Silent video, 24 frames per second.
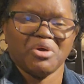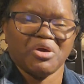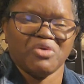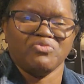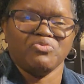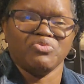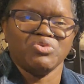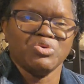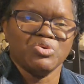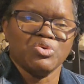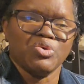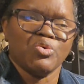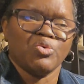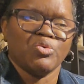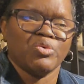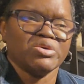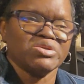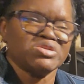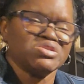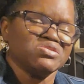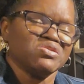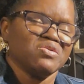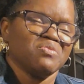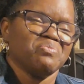if you
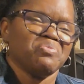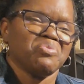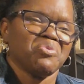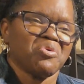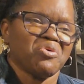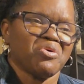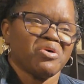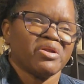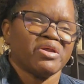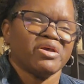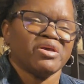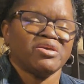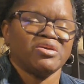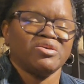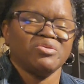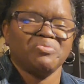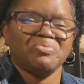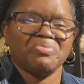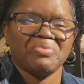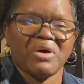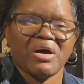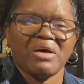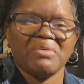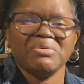go into a party,
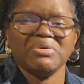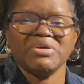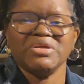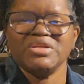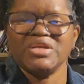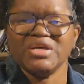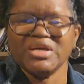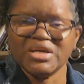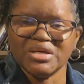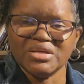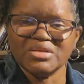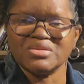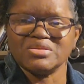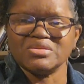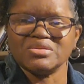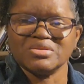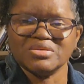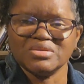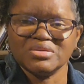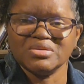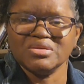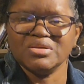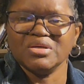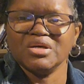you're probably
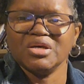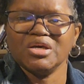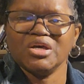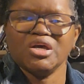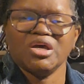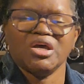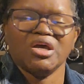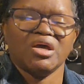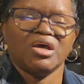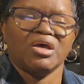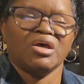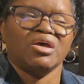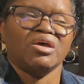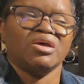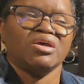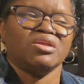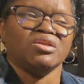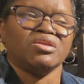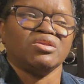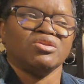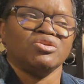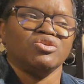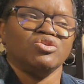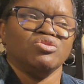dancing,
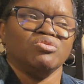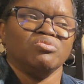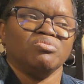and